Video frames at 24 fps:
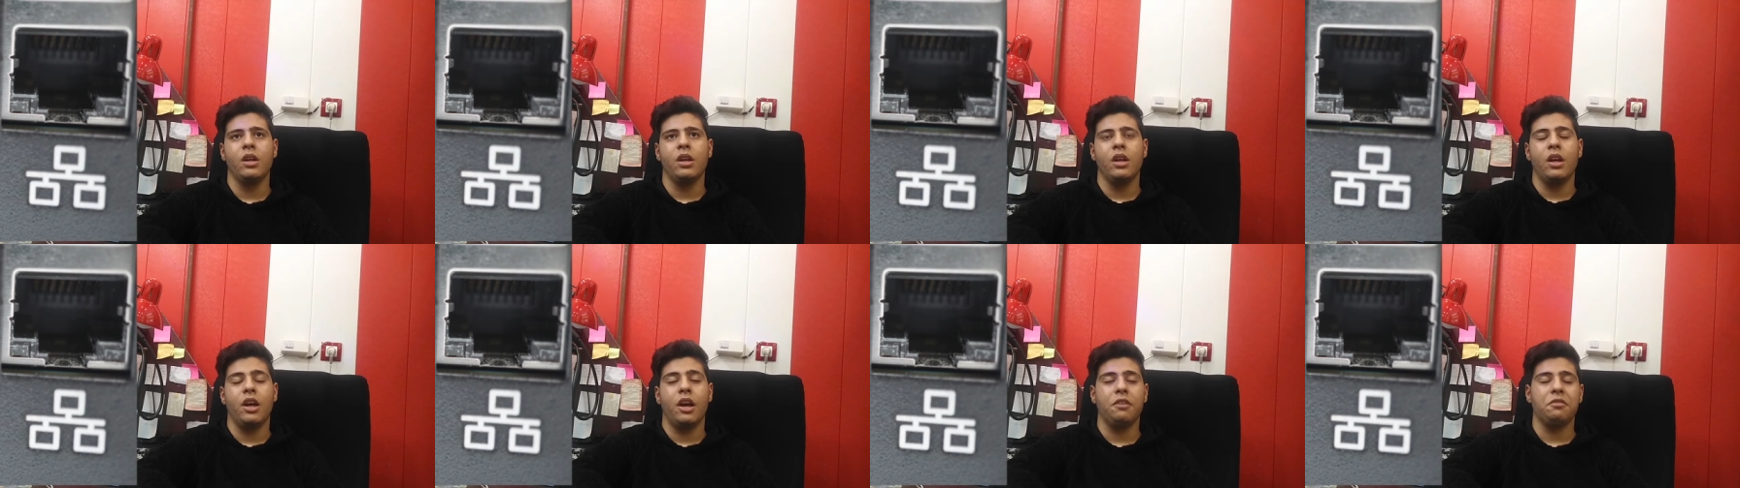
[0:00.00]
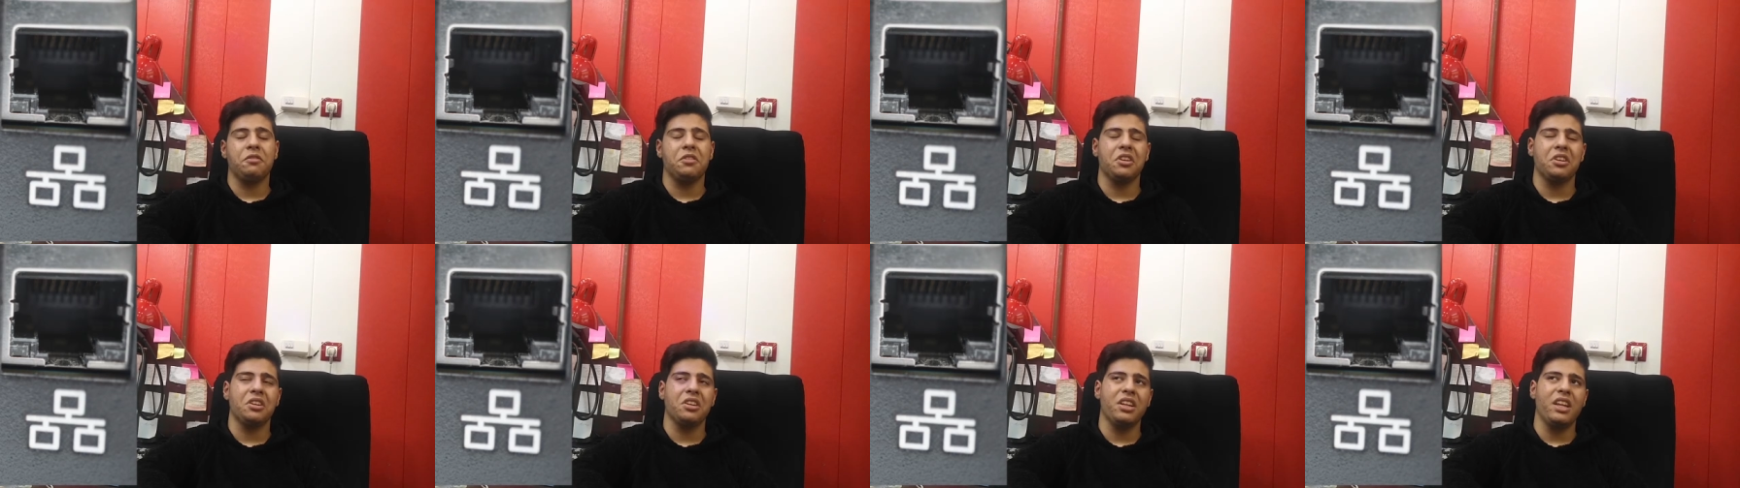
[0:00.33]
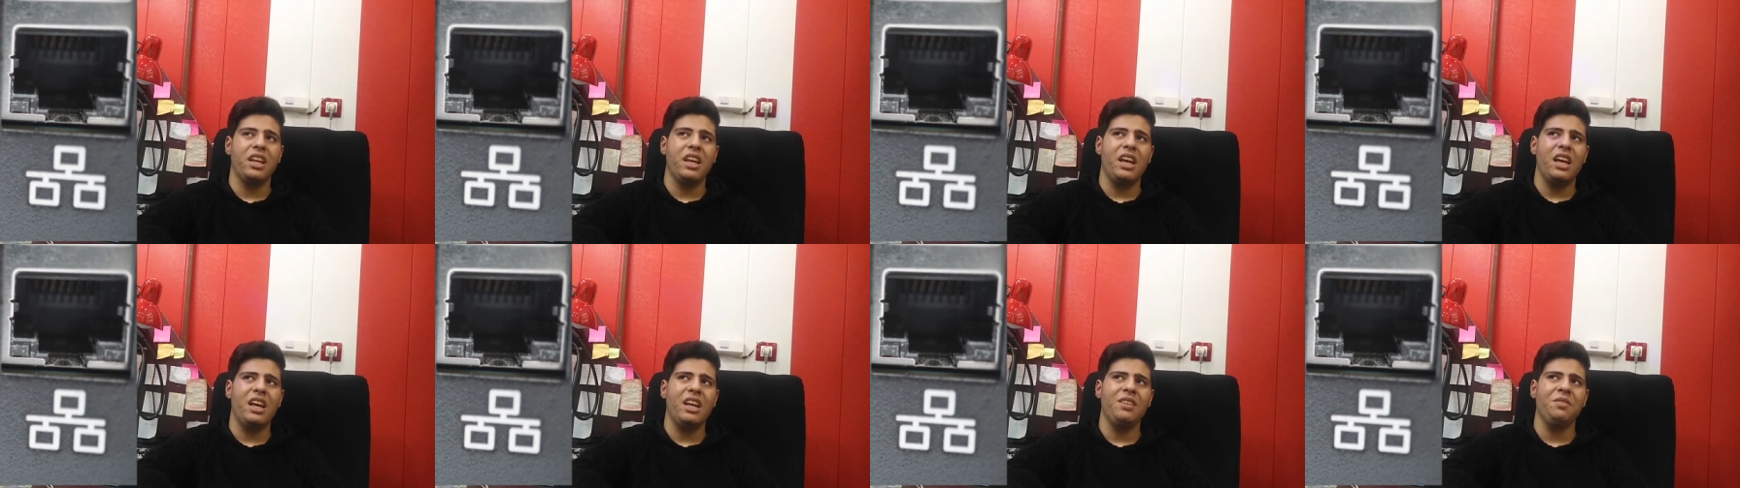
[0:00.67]
After
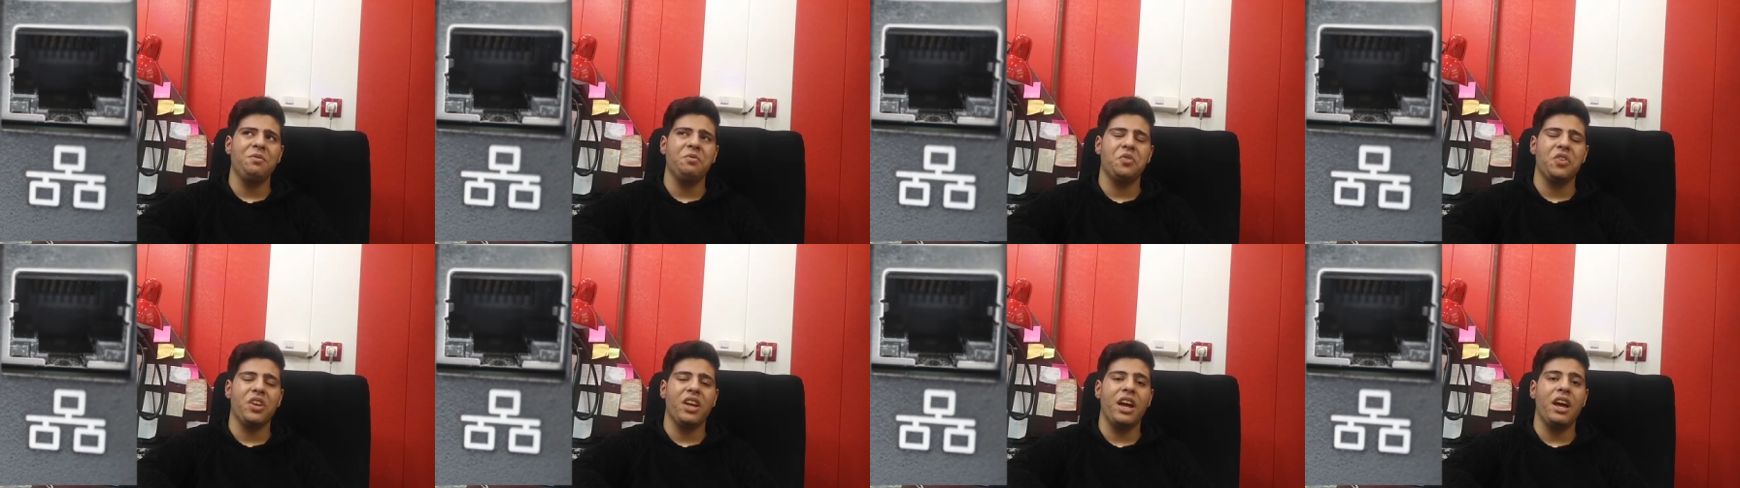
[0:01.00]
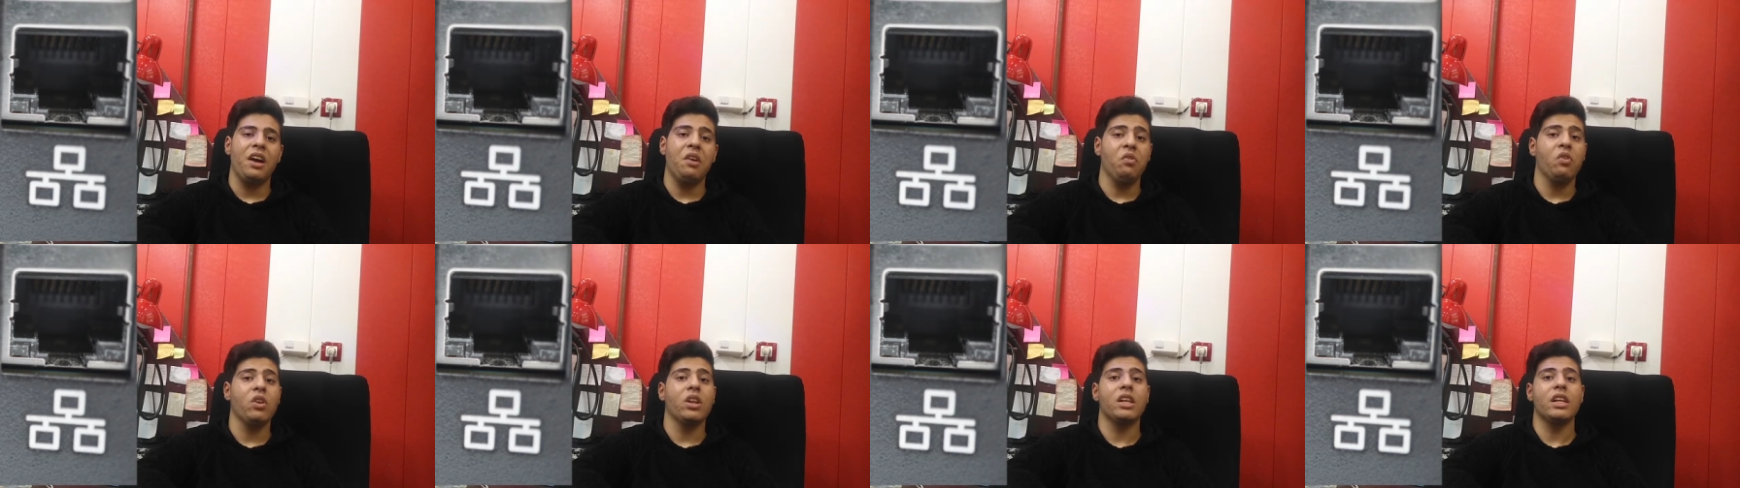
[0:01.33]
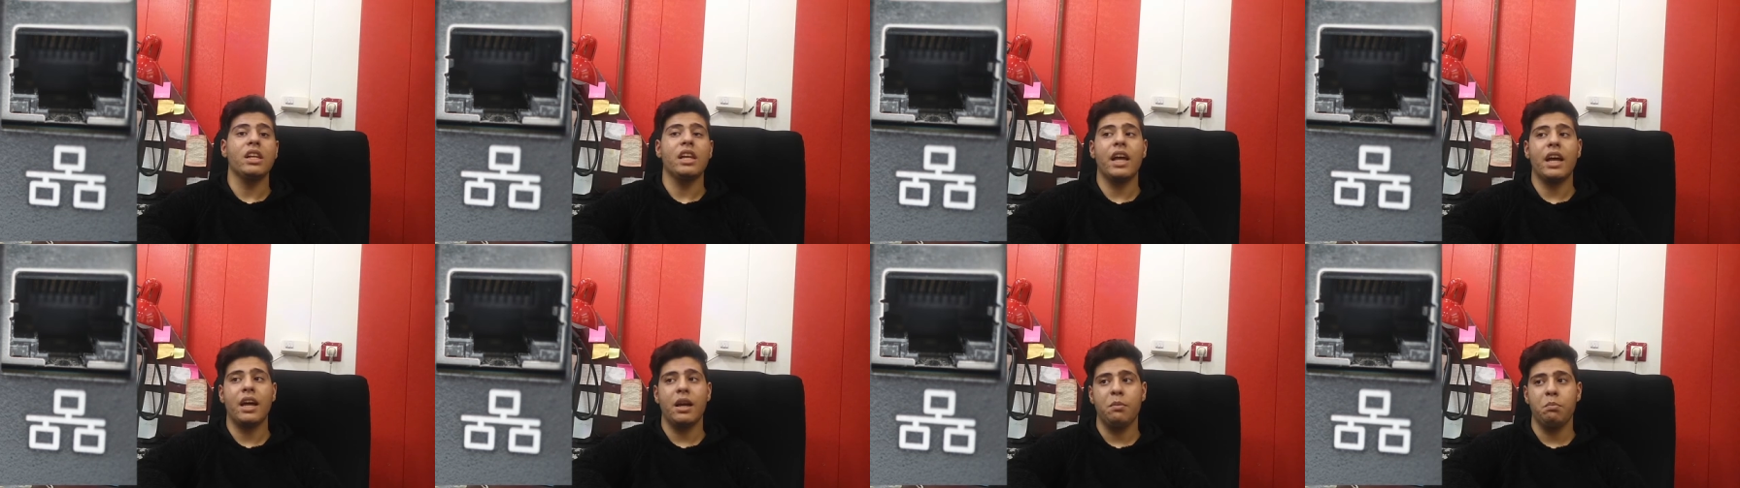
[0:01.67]
that, we have
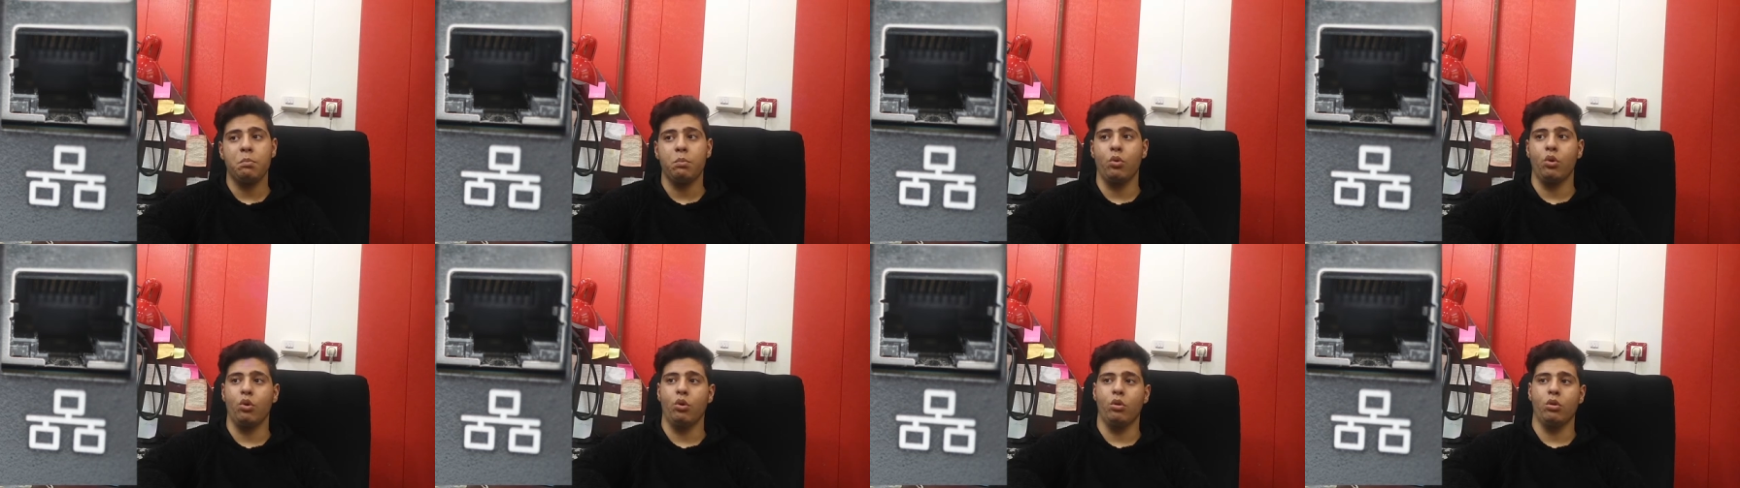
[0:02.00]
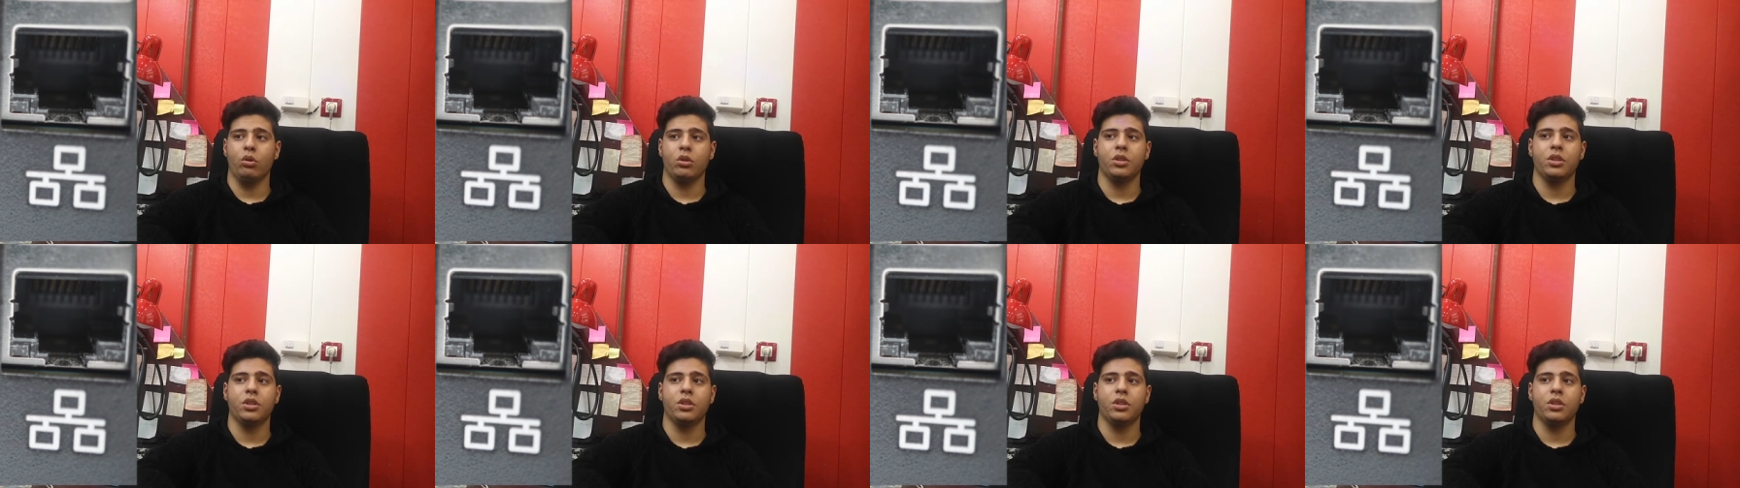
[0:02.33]
LAN port.